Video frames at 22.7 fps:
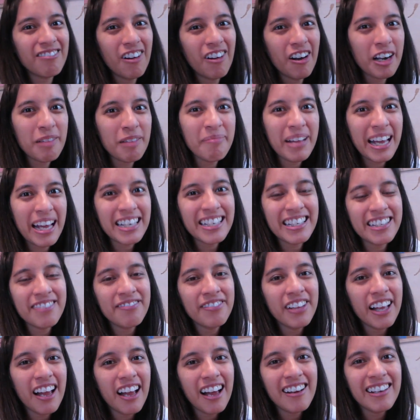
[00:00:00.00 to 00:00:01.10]
Welcome back to the
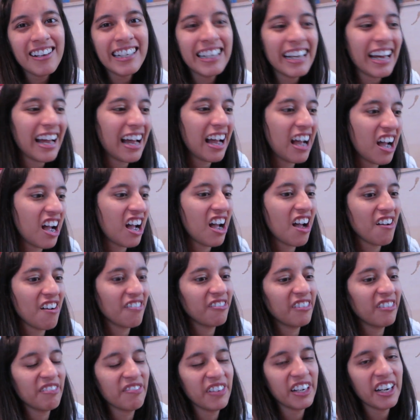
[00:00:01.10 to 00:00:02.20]
vlog.
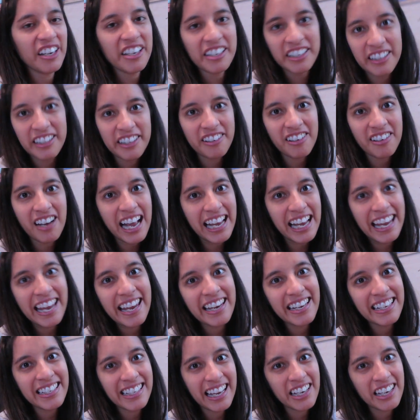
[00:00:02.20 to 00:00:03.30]
Um, we've been on a little
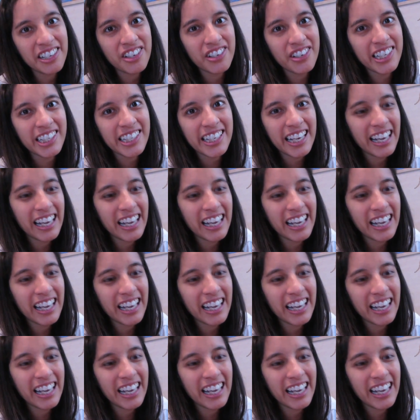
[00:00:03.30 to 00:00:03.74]
hiatus, as you can